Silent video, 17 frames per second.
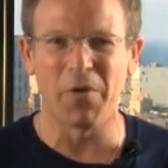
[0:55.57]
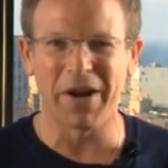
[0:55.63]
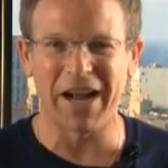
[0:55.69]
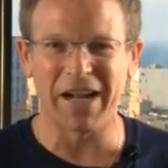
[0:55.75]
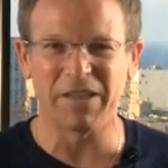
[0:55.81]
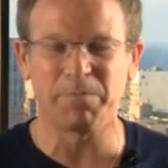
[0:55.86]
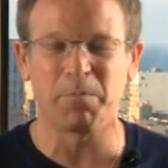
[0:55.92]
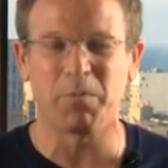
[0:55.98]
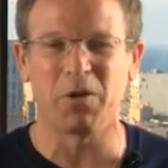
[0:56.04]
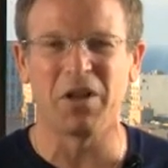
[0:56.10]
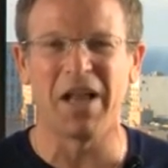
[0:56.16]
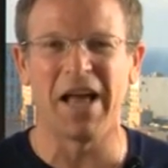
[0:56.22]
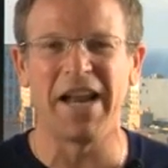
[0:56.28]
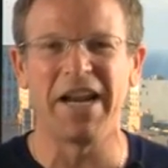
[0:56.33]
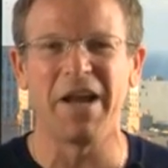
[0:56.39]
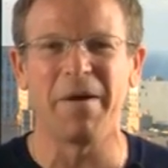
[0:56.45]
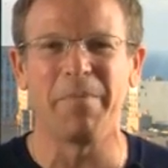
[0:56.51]
We got
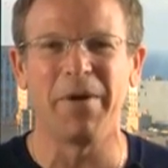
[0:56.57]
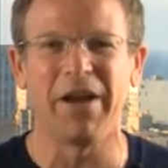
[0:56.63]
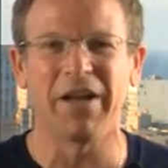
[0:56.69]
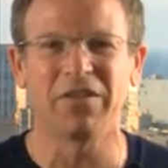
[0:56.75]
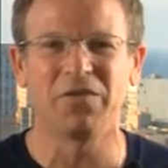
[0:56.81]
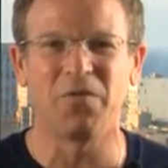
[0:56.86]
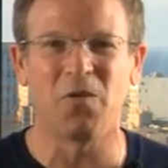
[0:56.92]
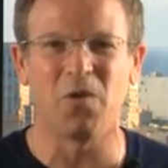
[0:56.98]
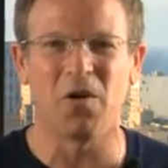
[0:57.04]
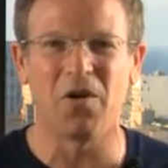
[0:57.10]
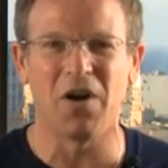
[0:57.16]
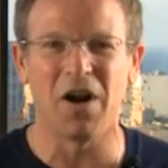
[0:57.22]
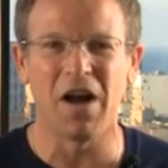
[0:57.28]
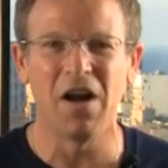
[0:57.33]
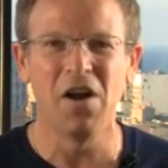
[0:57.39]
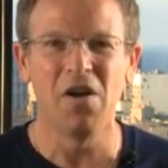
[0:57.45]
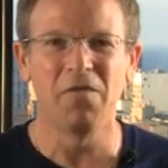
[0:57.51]
plenty of picks
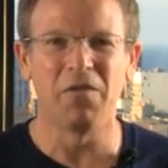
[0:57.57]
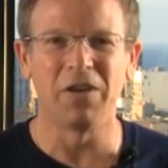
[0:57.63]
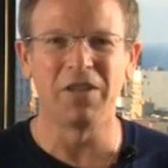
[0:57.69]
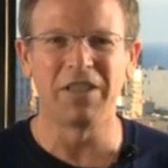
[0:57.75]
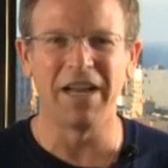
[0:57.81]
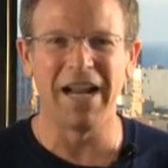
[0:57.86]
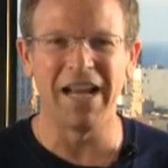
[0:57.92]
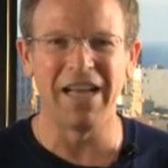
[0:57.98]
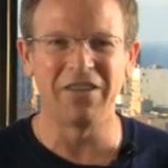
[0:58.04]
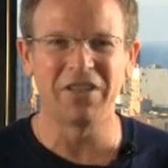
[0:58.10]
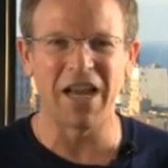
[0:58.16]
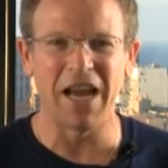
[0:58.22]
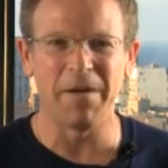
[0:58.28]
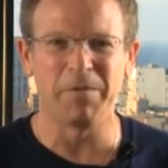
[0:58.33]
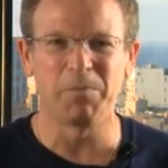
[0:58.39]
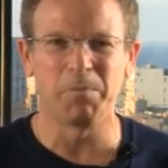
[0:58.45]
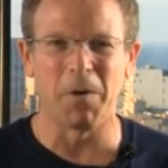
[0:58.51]
for today's games.